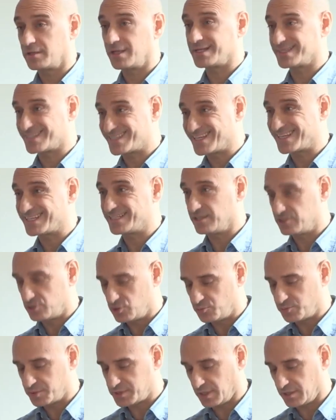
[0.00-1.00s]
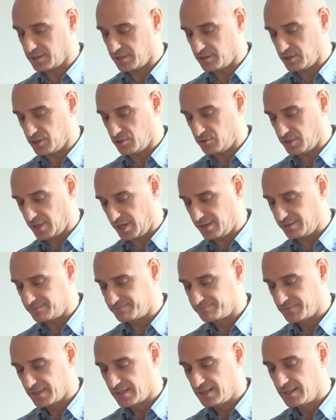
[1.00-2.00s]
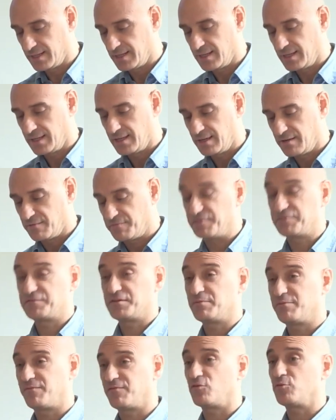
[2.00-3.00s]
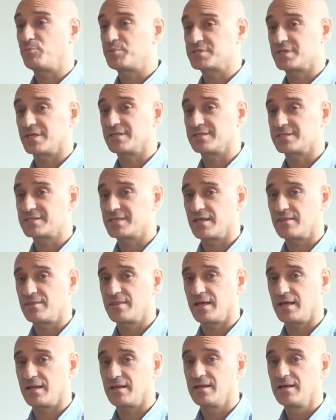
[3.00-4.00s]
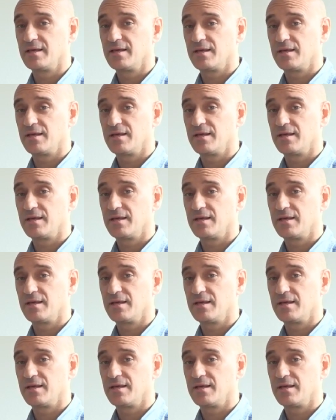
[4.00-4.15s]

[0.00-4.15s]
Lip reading: That's 62% in the UK. 54% said that